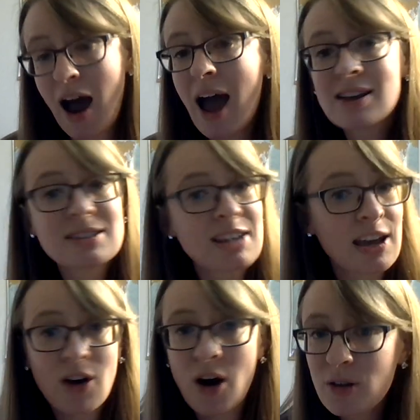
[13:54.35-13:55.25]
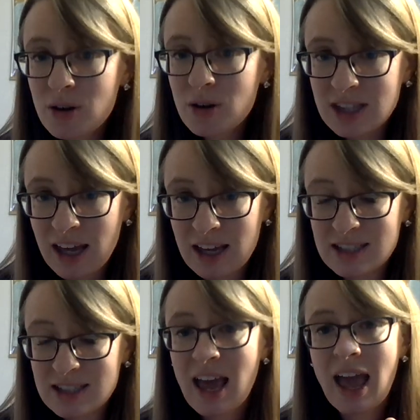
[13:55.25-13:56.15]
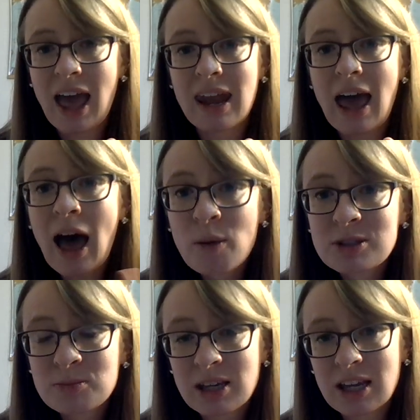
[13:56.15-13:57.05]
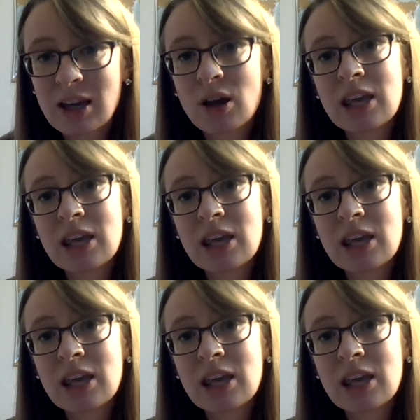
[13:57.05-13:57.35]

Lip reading: I save all those things and it helps me,